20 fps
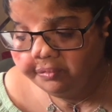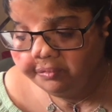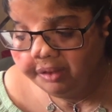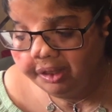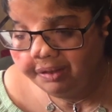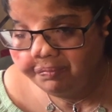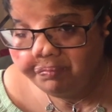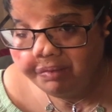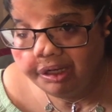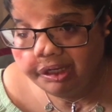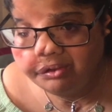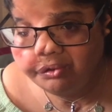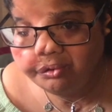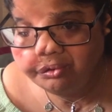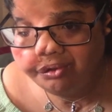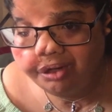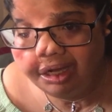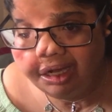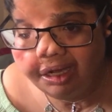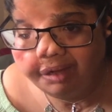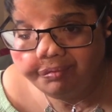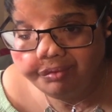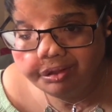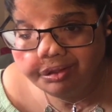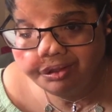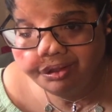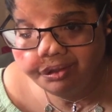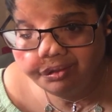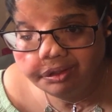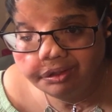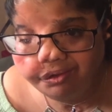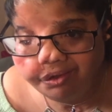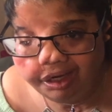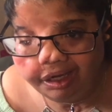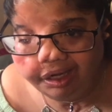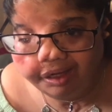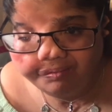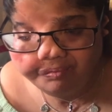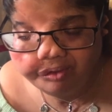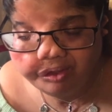A final draft is still a
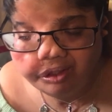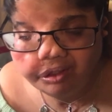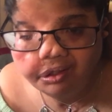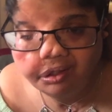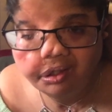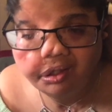draft.